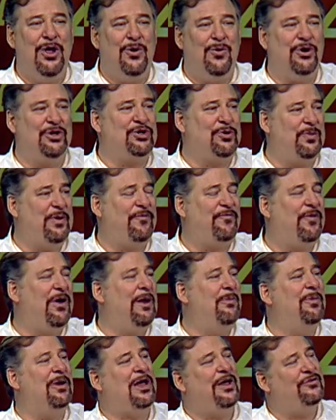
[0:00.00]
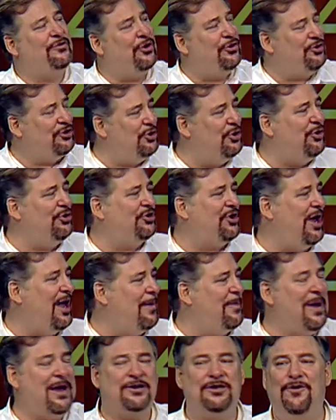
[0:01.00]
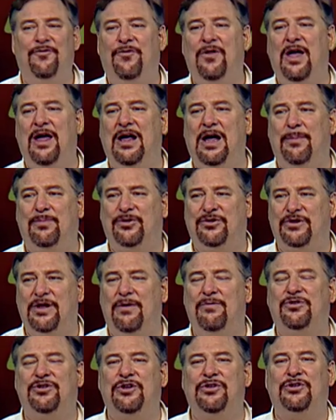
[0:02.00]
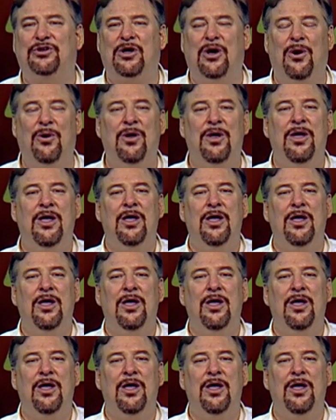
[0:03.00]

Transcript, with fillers: which will be fun because on Tuesday I'm actually flying up to San Francisco